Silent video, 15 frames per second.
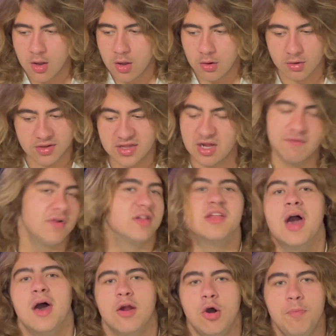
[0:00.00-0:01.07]
Receivers
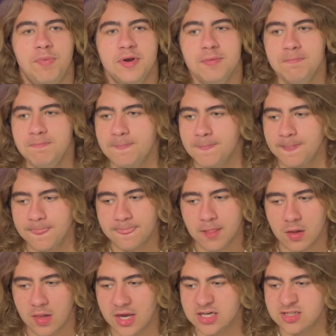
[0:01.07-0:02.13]
got open.
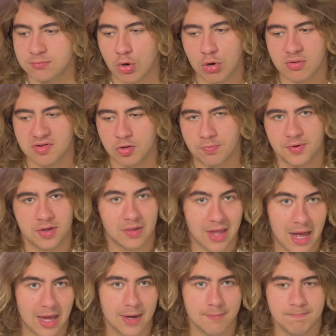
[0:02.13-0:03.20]
Elijah Moore was open a
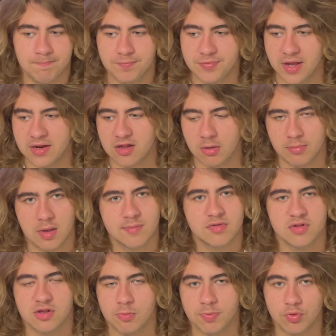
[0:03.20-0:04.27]
lot. Denzel Mims
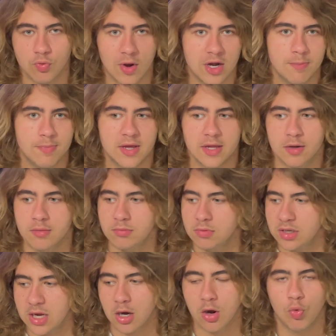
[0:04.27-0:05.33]
was open quite a bit.
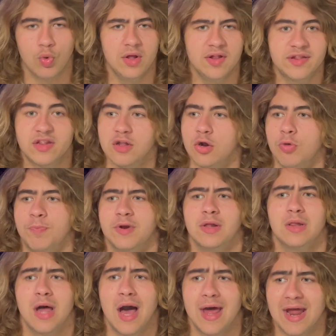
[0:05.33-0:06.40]
Garrett Wilson open a
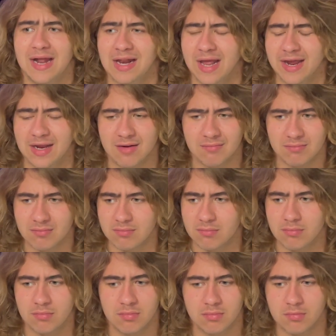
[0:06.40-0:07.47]
lot. Had like,
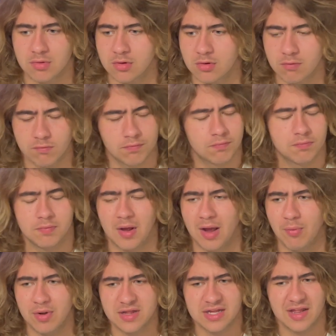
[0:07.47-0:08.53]
I
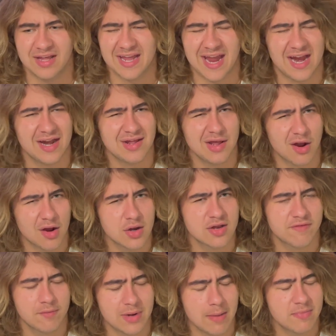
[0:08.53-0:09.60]
want to say like 80
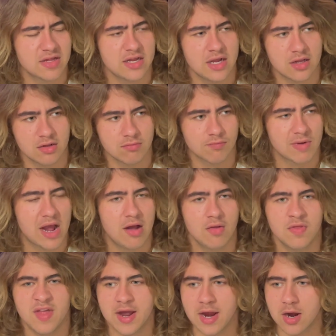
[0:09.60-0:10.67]
yards, if I'm not mistaken,
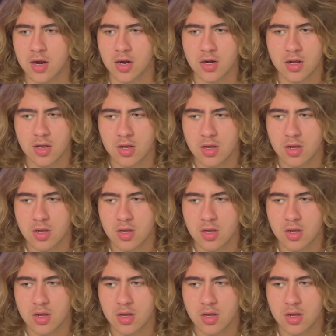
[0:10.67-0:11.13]
round there.